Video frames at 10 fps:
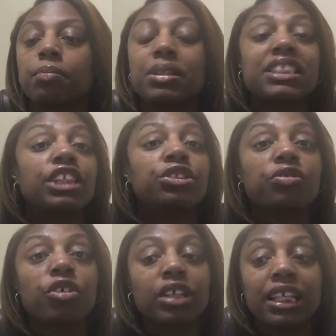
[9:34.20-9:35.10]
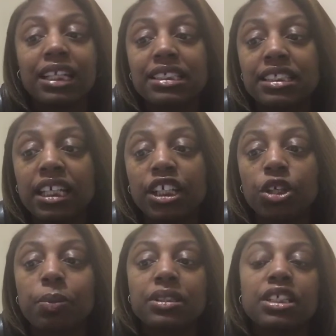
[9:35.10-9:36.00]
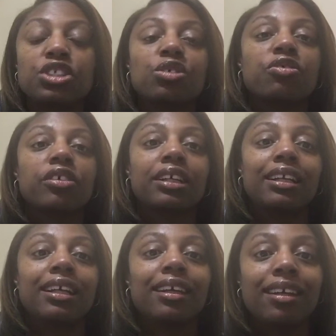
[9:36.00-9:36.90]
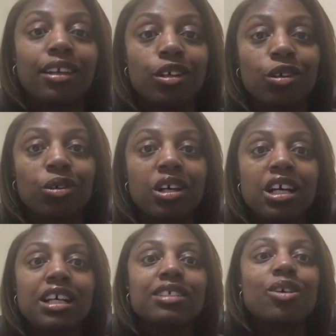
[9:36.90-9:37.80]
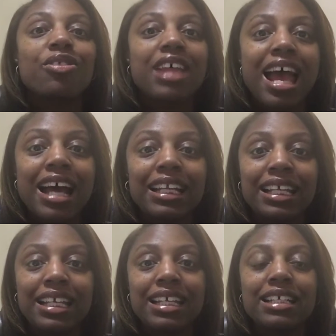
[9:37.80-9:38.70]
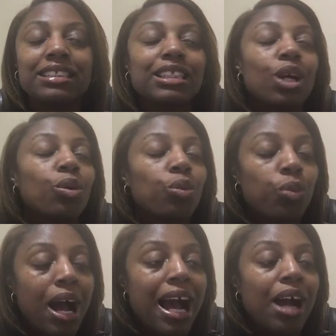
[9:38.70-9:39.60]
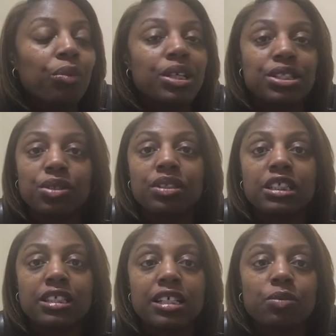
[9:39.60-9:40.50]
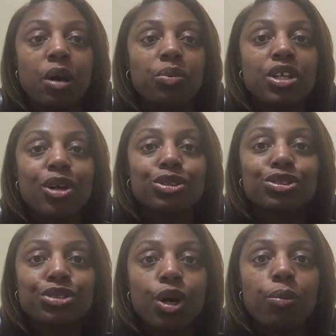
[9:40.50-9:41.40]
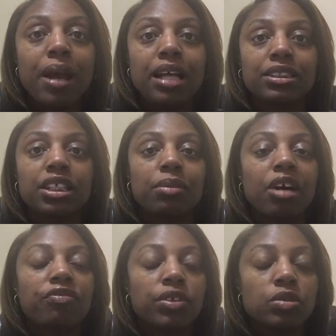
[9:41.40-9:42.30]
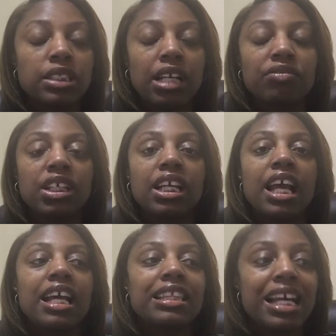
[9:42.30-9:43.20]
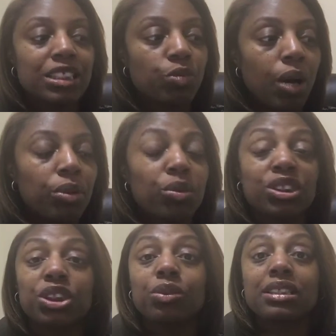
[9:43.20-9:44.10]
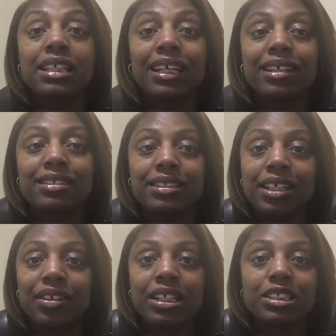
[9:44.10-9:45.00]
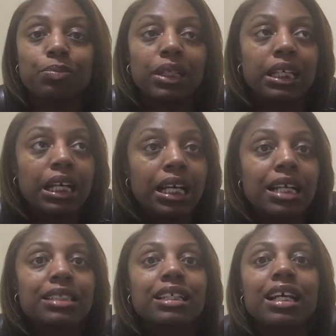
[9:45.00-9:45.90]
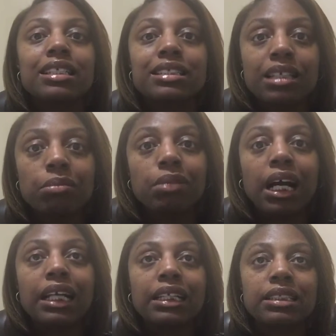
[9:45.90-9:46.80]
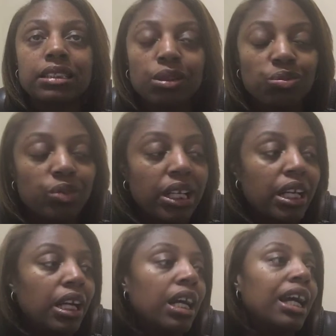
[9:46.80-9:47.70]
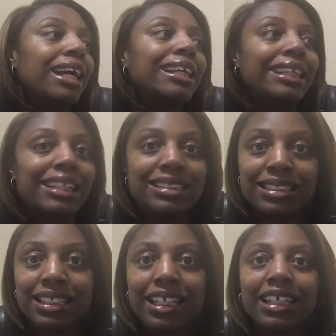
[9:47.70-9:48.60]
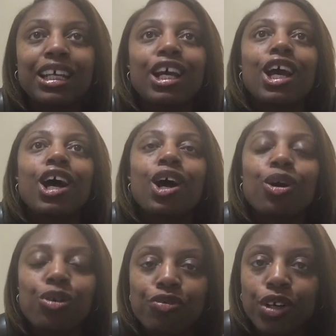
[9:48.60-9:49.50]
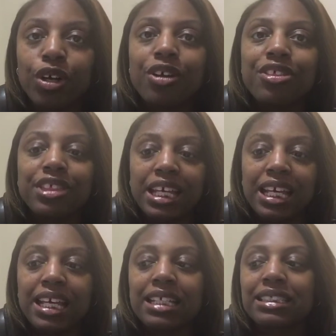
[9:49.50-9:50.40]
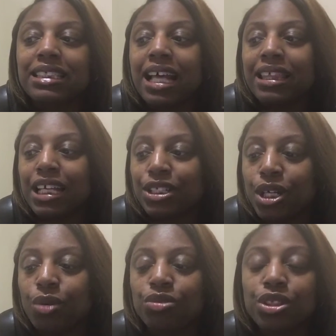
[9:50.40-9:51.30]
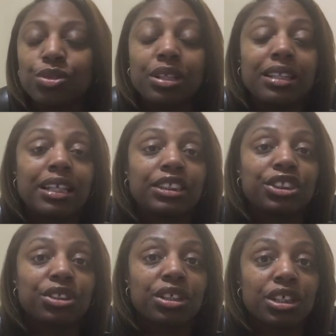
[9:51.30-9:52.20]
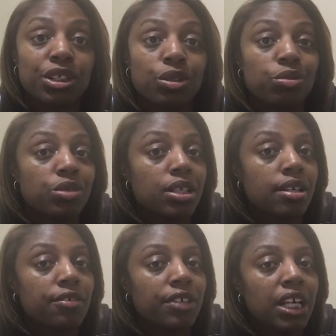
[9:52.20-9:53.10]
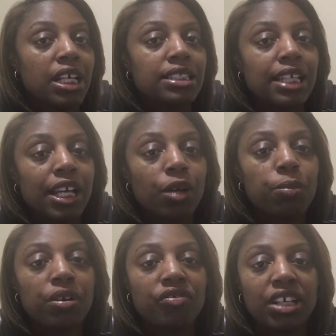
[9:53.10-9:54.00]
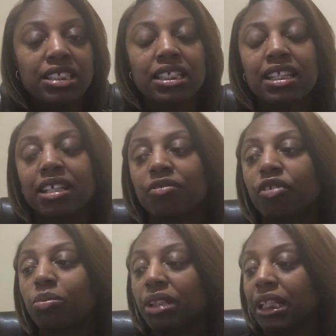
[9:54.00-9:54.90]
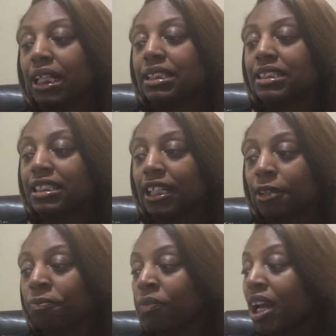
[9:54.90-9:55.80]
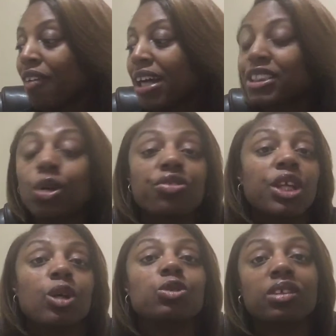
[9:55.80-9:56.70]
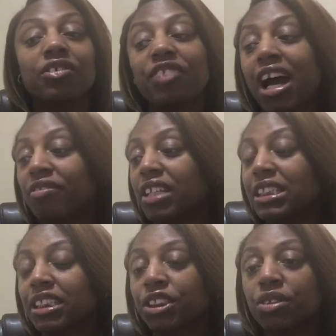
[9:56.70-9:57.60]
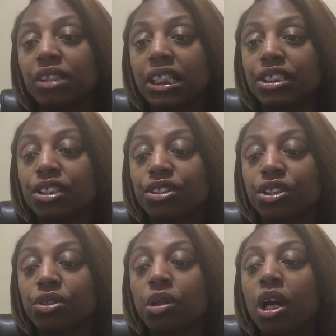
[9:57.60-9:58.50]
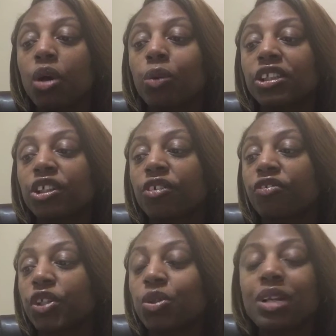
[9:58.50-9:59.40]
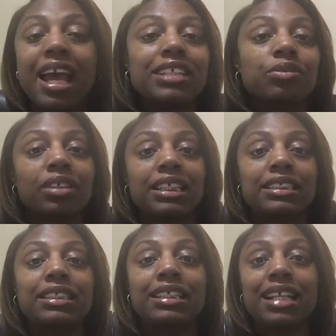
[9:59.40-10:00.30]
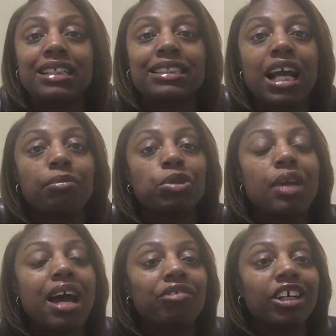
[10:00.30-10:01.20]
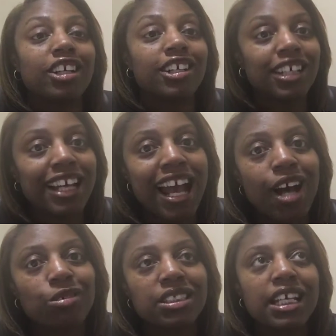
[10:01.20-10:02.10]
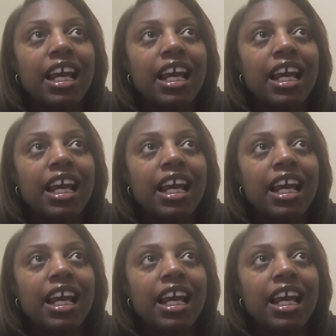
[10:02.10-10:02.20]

potential for getting sick, your potential for getting ill. So that is why we do this. That's why we are so passionate about food safety. That's why we want you to take it serious, because somebody somewhere gets sick over things that they don't do that they should have, could have, would have to help prevent them from getting sick. All right, so those were the 5 things that you needed to do with your food as it relates to the next time you have a cookout.